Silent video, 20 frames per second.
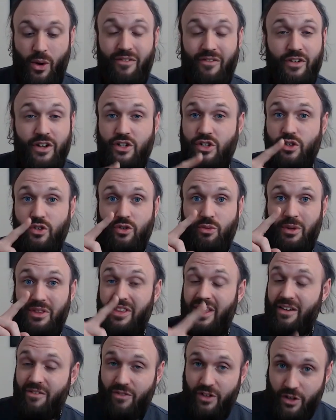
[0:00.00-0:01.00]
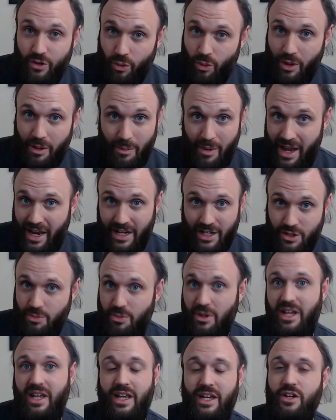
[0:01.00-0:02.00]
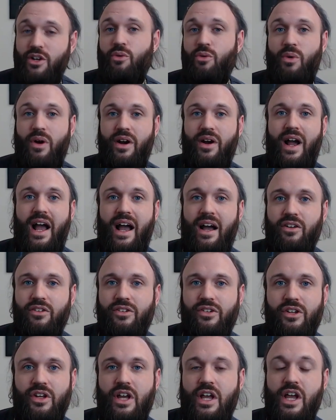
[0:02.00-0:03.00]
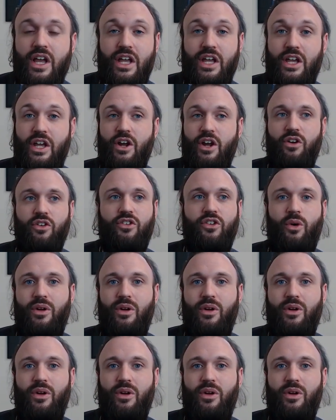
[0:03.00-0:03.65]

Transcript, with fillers: you have issues with inventory management in your warehouse, you know?